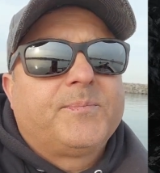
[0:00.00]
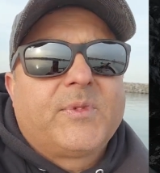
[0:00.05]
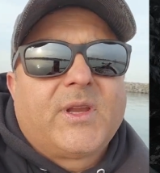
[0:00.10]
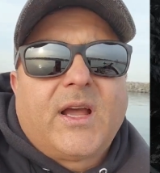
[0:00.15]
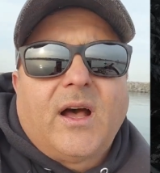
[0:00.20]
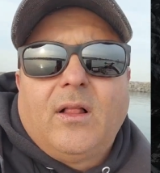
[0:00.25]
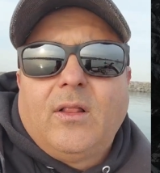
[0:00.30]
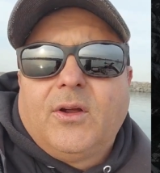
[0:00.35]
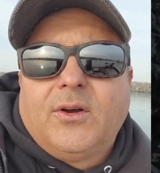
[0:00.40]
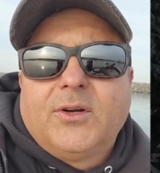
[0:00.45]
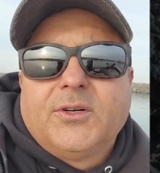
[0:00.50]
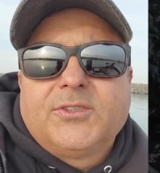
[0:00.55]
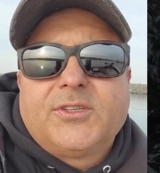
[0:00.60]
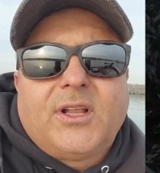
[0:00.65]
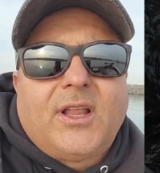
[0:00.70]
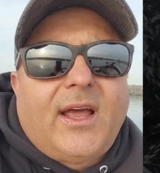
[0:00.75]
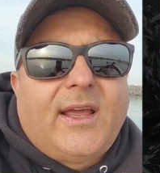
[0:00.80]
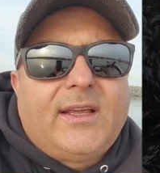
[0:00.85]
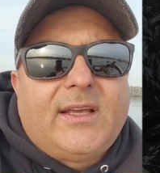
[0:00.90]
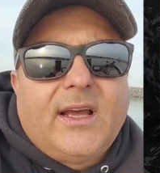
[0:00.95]
colors
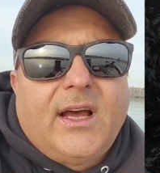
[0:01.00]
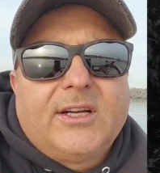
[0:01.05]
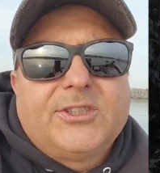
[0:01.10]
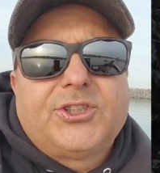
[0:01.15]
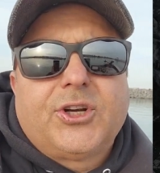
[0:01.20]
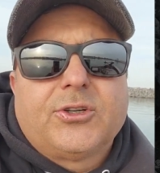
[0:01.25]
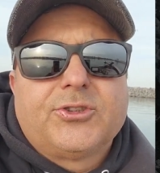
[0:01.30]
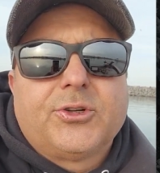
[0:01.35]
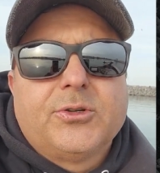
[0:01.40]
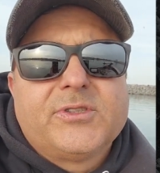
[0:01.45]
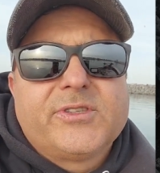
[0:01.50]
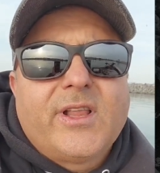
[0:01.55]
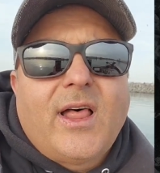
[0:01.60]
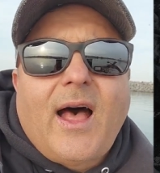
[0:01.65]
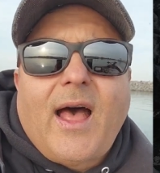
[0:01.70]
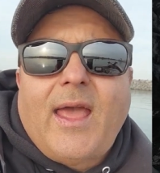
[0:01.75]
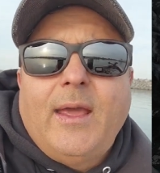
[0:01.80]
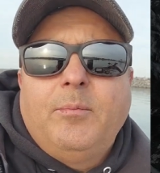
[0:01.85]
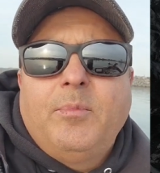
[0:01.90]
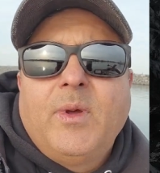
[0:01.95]
like chartreuse
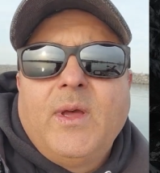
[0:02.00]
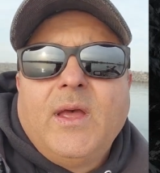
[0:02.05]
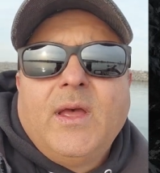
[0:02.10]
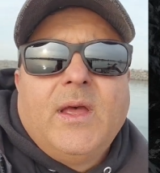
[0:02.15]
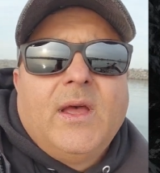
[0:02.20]
lime,